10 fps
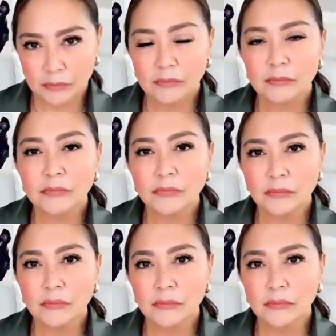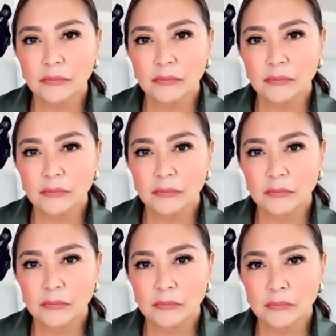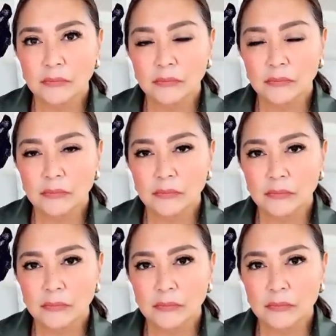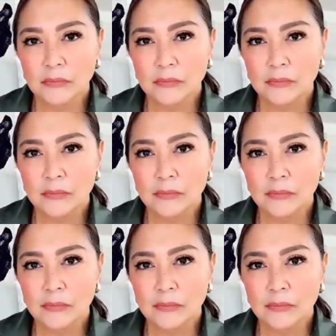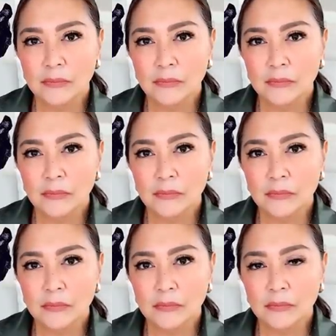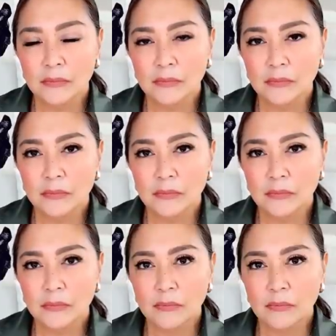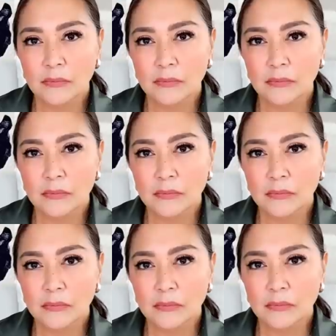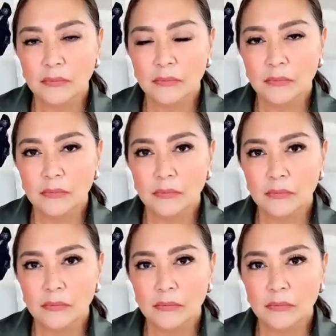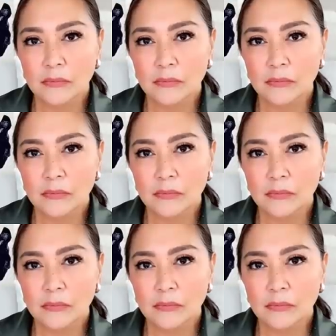(silent)